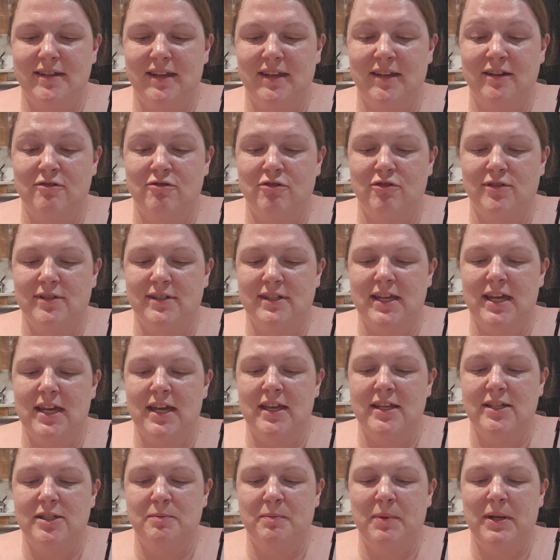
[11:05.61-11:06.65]
in cross
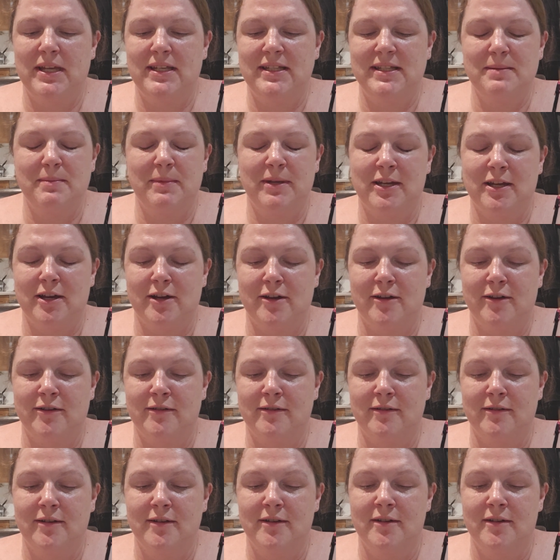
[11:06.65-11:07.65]
stitch, please let me know,